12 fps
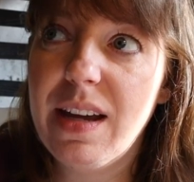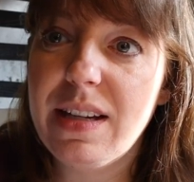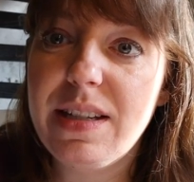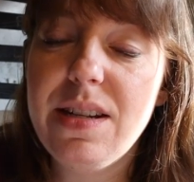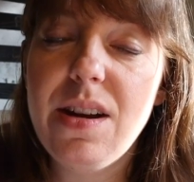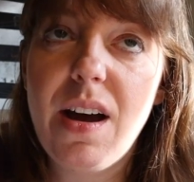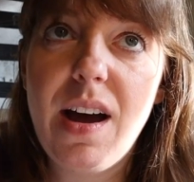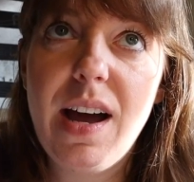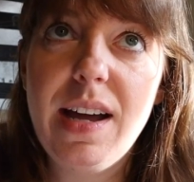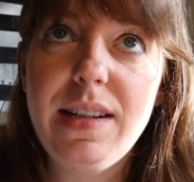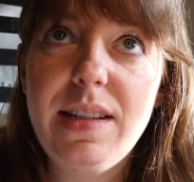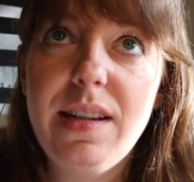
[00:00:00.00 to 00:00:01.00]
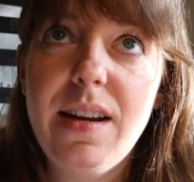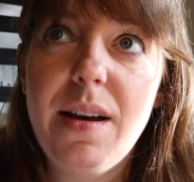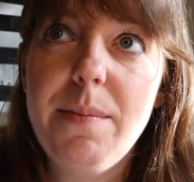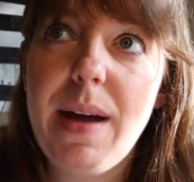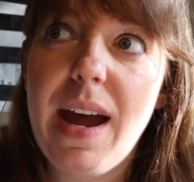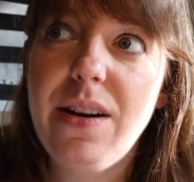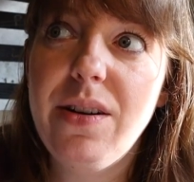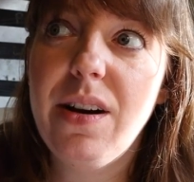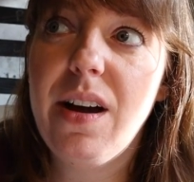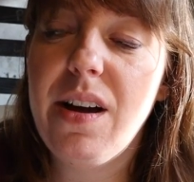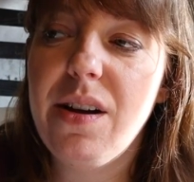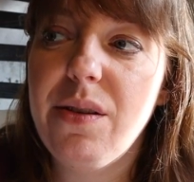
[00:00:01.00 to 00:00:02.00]
it's not a matter
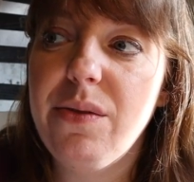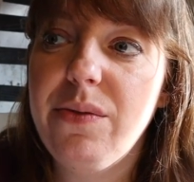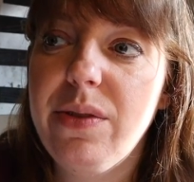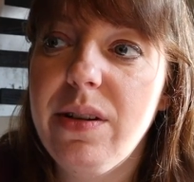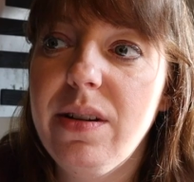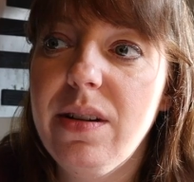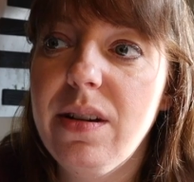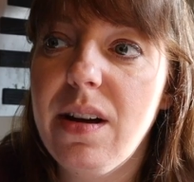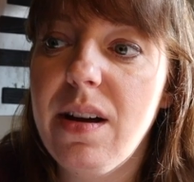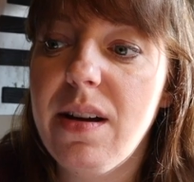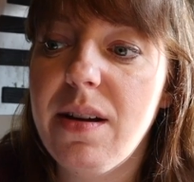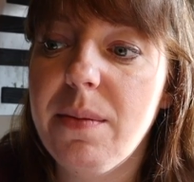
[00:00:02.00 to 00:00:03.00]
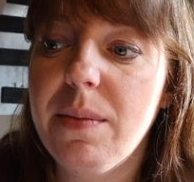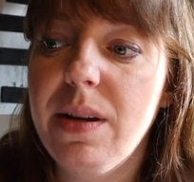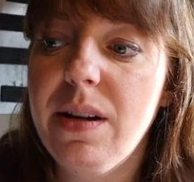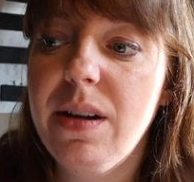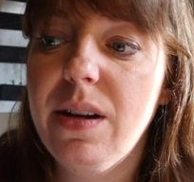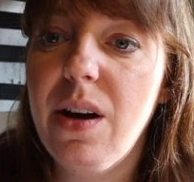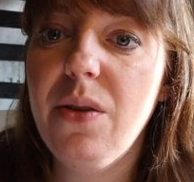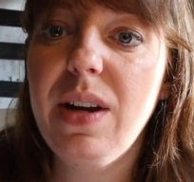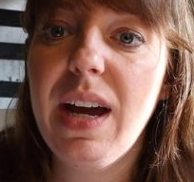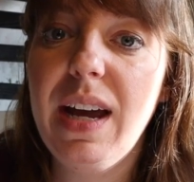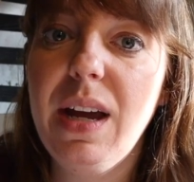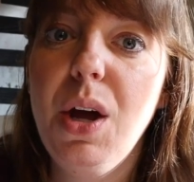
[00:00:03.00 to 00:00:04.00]
of, um,
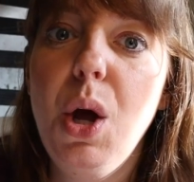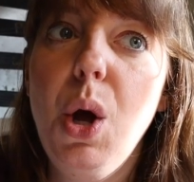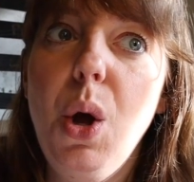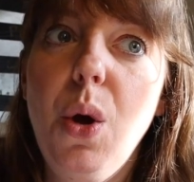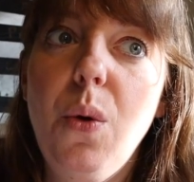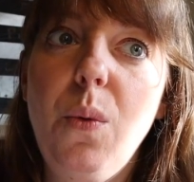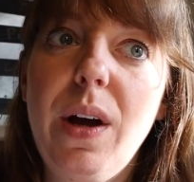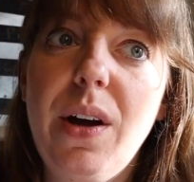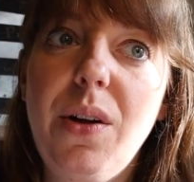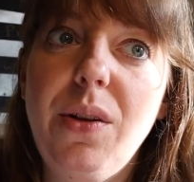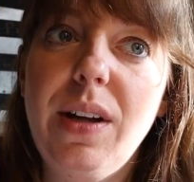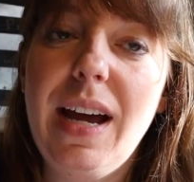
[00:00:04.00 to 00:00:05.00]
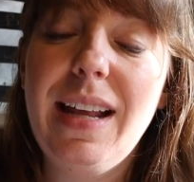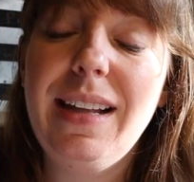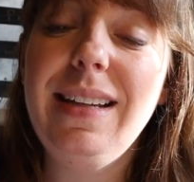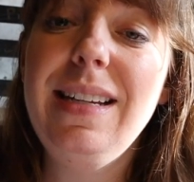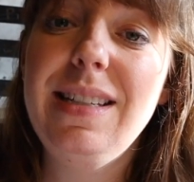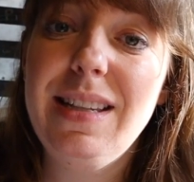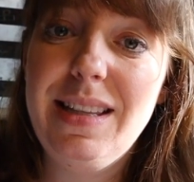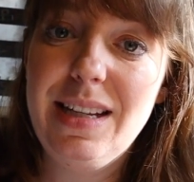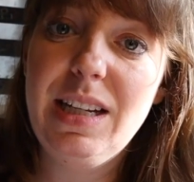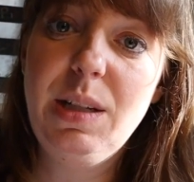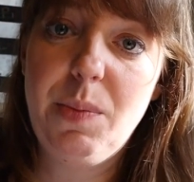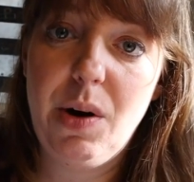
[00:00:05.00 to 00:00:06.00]
okay, well, at least
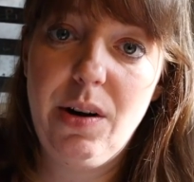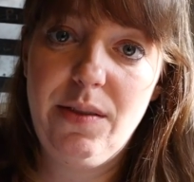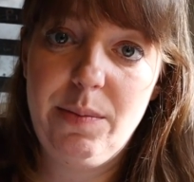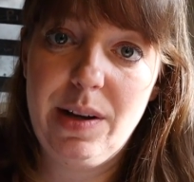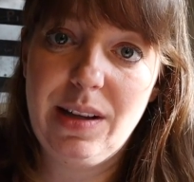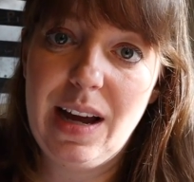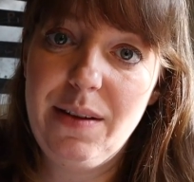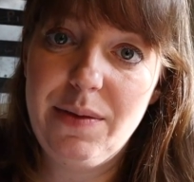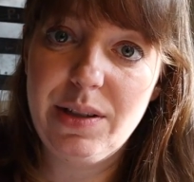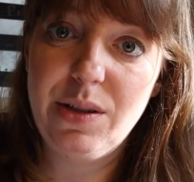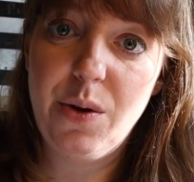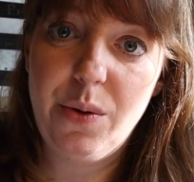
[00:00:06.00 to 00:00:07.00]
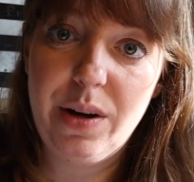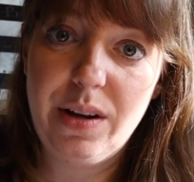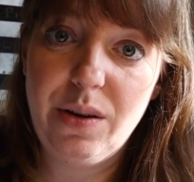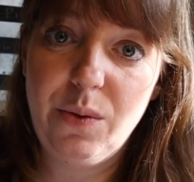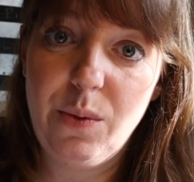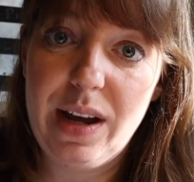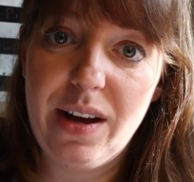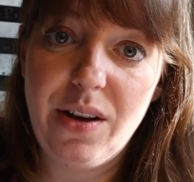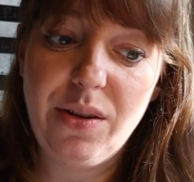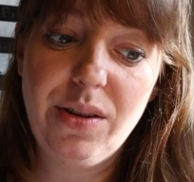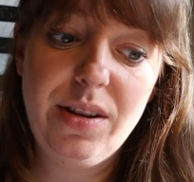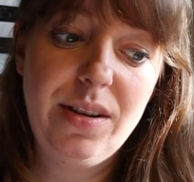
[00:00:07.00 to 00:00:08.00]
this part of my life is going
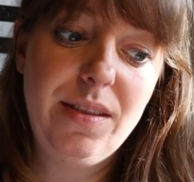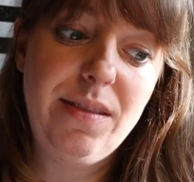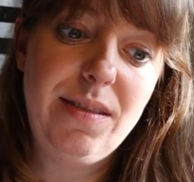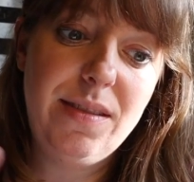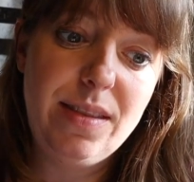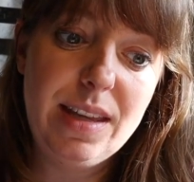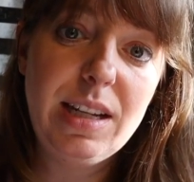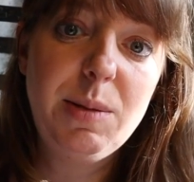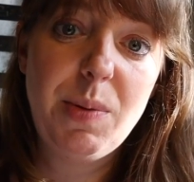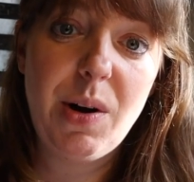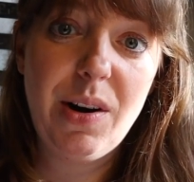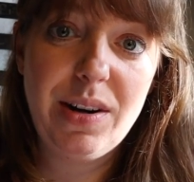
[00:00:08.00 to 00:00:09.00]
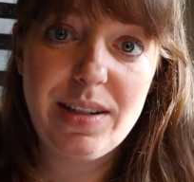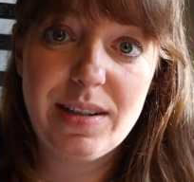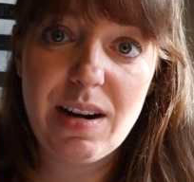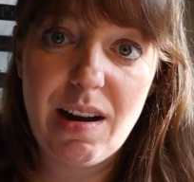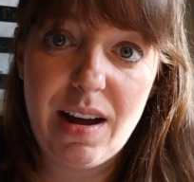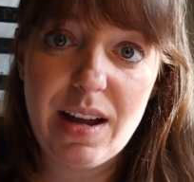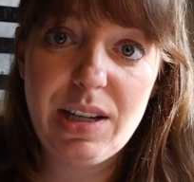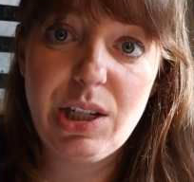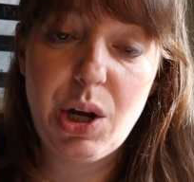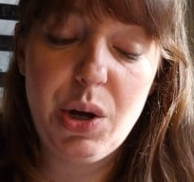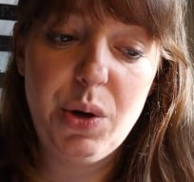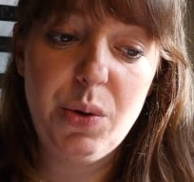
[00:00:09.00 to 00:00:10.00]
well, this part is not.
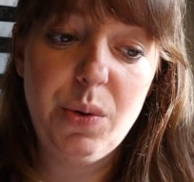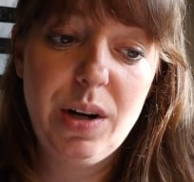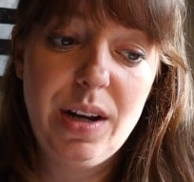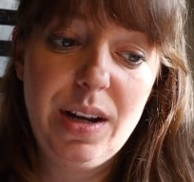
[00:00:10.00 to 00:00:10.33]
So